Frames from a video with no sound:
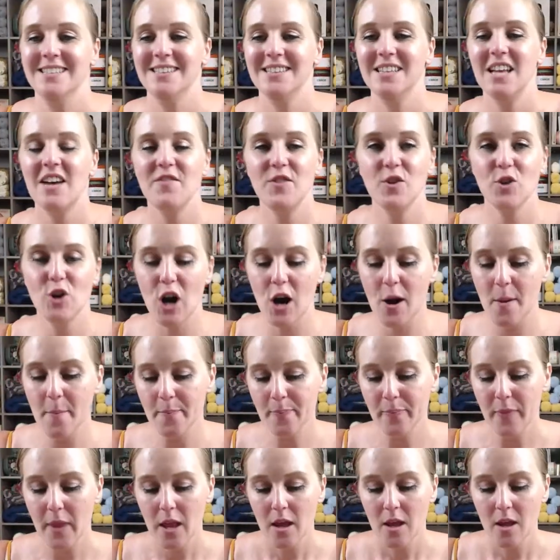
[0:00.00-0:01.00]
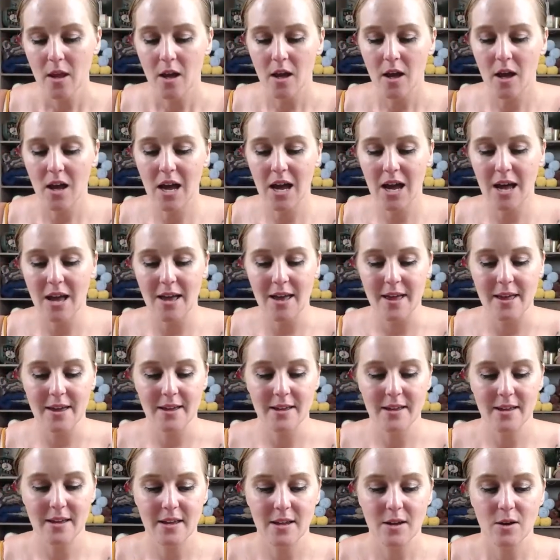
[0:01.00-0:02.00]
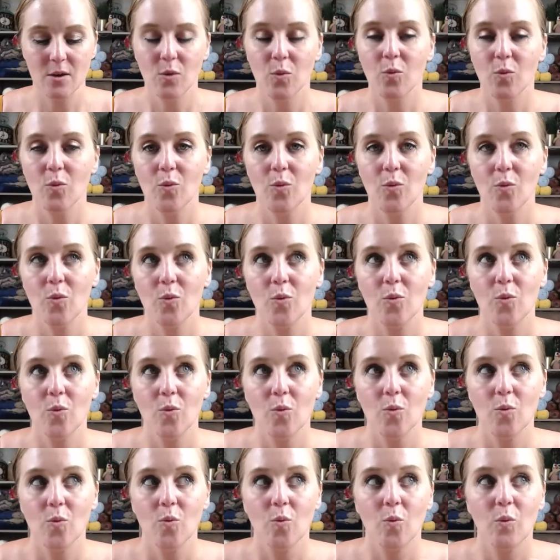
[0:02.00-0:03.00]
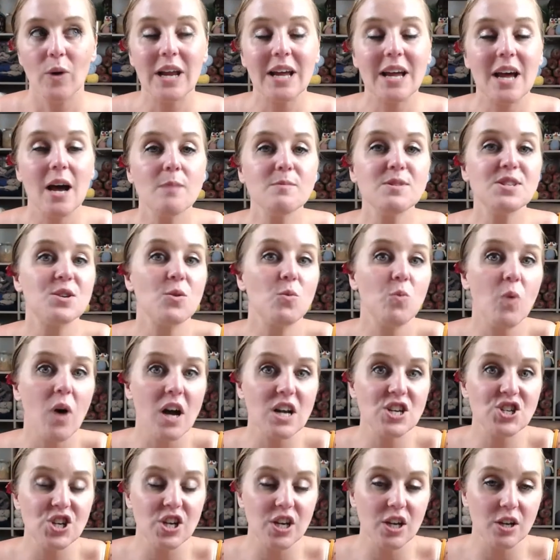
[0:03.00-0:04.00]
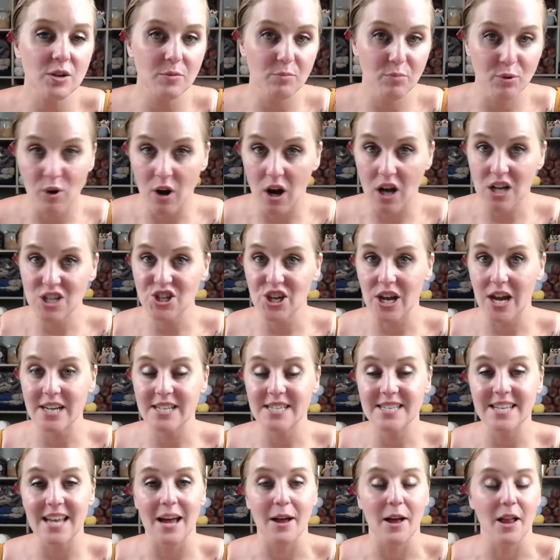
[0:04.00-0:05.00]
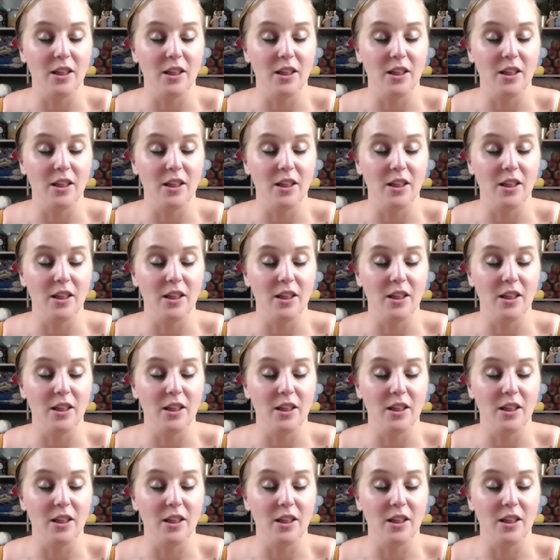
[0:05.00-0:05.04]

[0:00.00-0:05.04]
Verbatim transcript: Love you, girl. Uh, when it comes to washing projects,